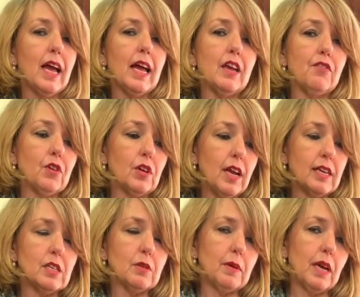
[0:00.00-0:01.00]
If you'd like
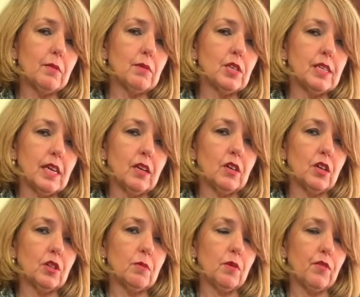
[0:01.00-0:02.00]
to be able to download
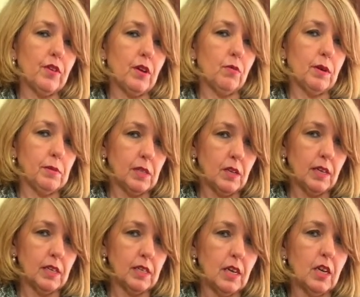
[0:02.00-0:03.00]
them off our
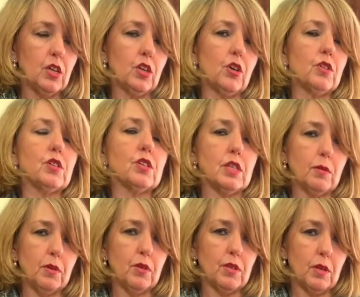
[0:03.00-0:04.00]
website, go to
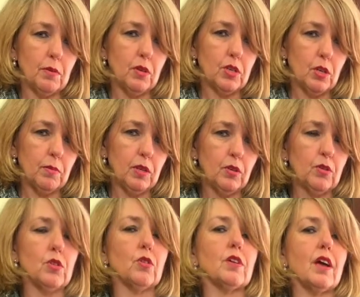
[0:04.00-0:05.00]

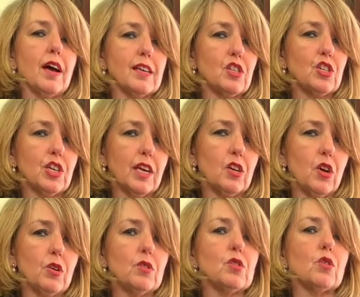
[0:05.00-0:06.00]

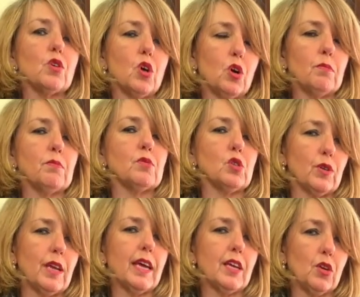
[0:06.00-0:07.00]

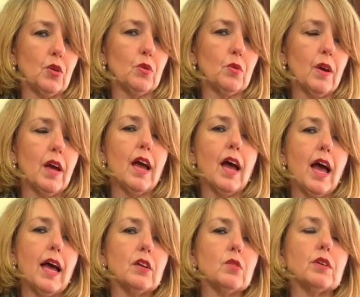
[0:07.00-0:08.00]
www.askshareno.com.au
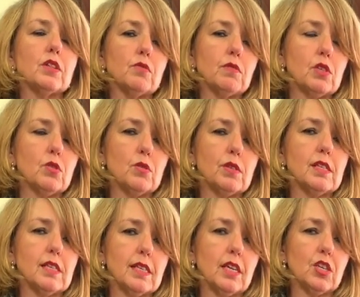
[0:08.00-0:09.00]
and look at the resources
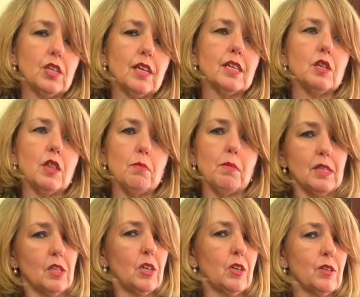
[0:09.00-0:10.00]
section under the
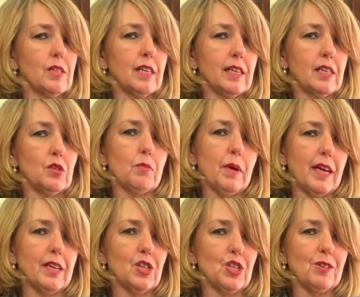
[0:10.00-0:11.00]
musculoskeletal
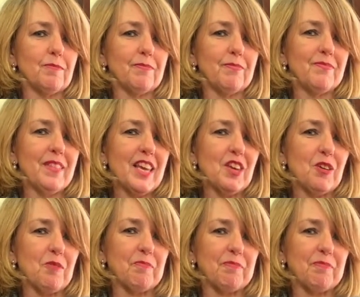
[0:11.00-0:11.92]
page. Thank you.